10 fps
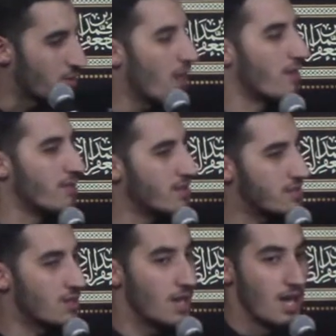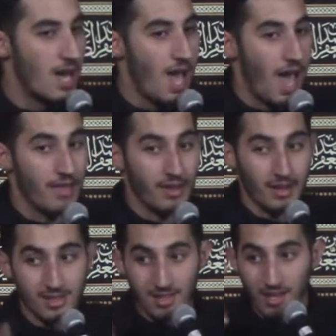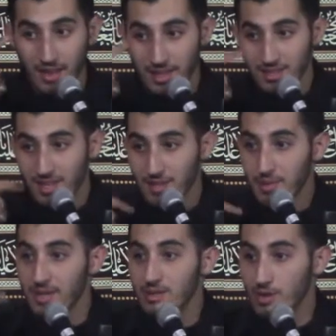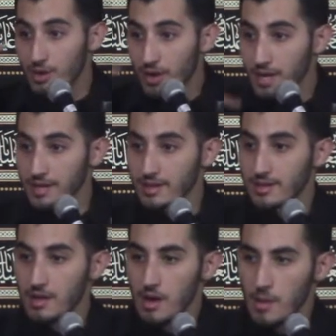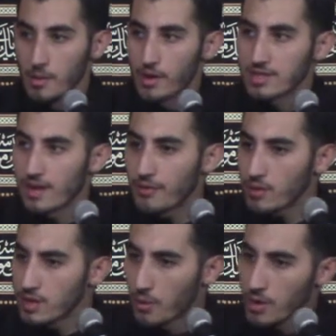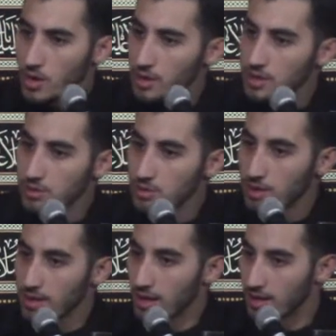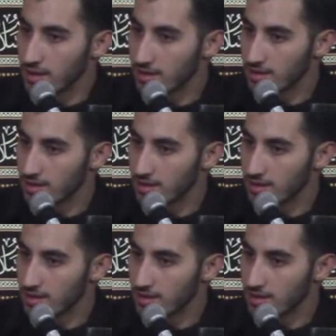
you have this and then Ansar Ansar begin to cry because they felt that we hurt Rasulullah